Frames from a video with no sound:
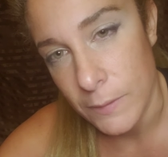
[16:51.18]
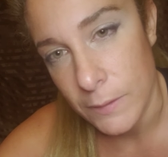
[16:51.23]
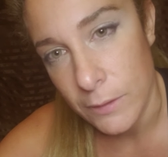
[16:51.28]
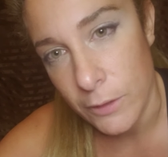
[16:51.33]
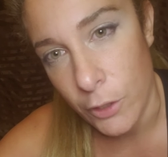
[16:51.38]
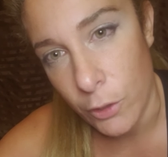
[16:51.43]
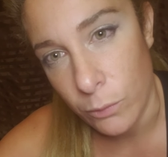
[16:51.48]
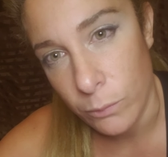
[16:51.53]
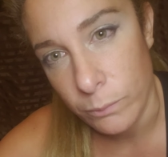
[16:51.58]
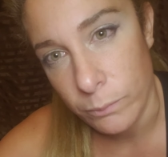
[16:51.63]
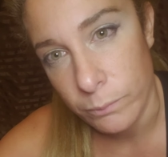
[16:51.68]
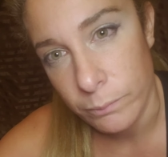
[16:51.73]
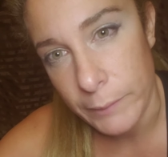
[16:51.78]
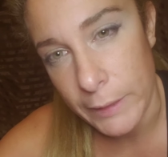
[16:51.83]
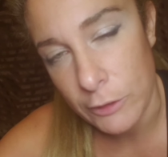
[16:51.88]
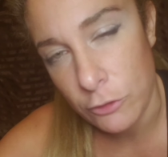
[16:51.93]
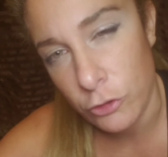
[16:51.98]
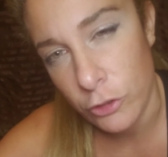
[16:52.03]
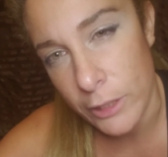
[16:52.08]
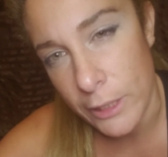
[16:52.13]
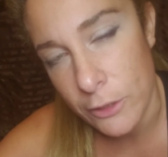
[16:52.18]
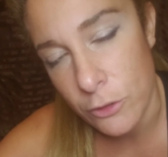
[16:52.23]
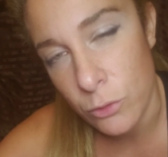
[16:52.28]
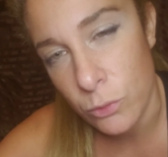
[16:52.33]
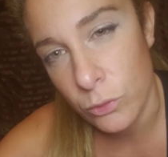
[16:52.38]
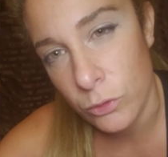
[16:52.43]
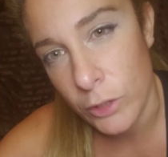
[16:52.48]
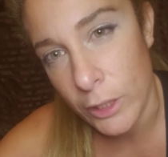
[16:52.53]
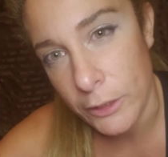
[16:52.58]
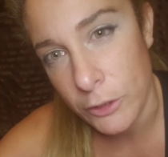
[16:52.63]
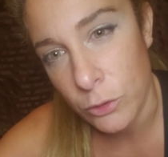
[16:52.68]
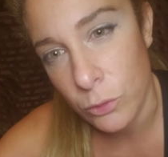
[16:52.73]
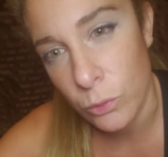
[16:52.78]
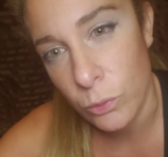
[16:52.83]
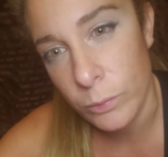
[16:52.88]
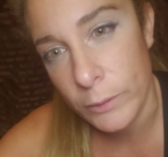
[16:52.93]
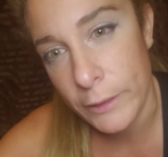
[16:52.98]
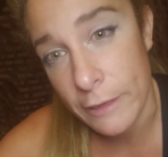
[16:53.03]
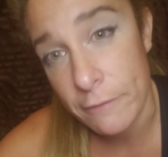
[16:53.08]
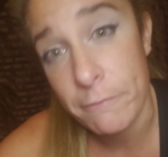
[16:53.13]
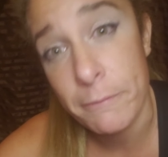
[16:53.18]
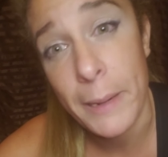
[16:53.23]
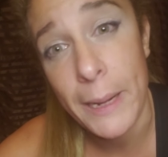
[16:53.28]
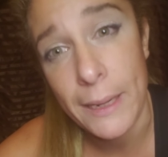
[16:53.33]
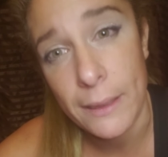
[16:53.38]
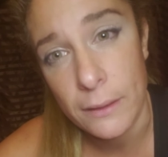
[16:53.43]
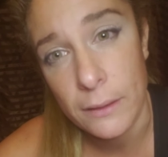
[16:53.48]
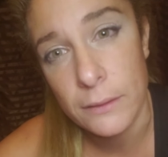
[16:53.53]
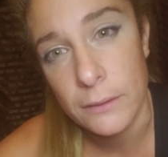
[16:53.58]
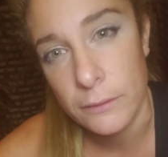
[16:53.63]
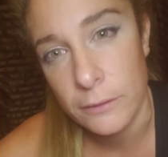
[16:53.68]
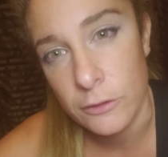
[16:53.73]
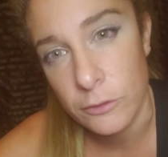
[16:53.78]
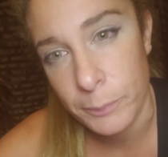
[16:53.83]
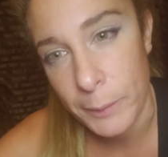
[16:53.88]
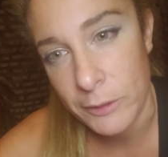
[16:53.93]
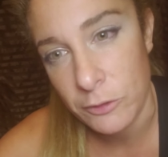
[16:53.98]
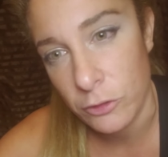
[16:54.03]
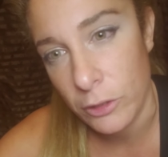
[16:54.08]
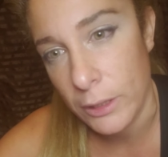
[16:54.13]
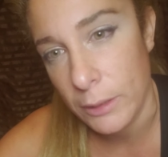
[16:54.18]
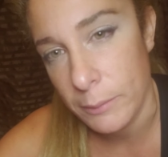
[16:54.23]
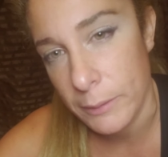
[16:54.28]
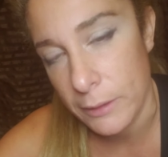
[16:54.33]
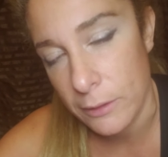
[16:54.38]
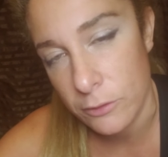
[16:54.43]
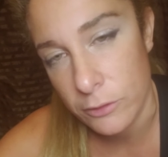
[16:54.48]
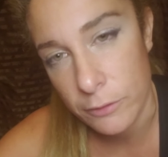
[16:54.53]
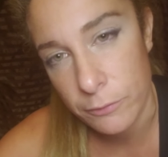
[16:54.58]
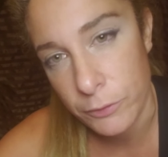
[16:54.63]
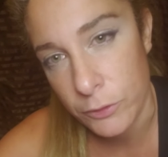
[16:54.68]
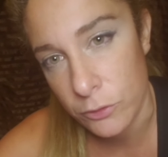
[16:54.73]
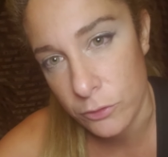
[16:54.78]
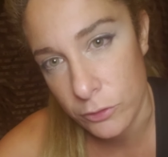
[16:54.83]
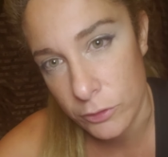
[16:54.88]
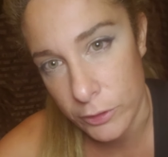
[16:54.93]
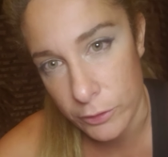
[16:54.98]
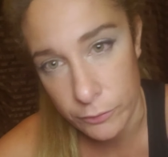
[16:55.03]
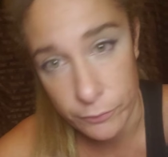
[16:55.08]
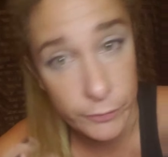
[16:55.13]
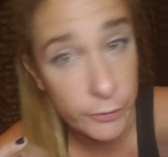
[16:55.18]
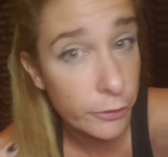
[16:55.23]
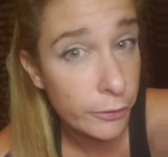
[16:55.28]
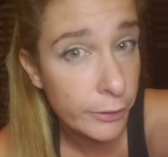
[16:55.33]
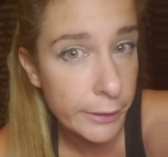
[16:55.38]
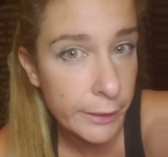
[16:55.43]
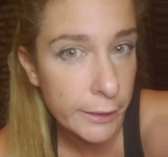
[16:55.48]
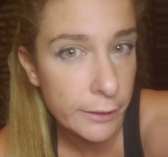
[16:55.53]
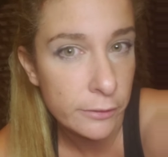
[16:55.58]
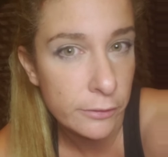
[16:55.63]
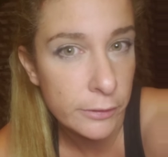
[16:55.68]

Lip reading: You know, make sure that you give back, especially because if you're in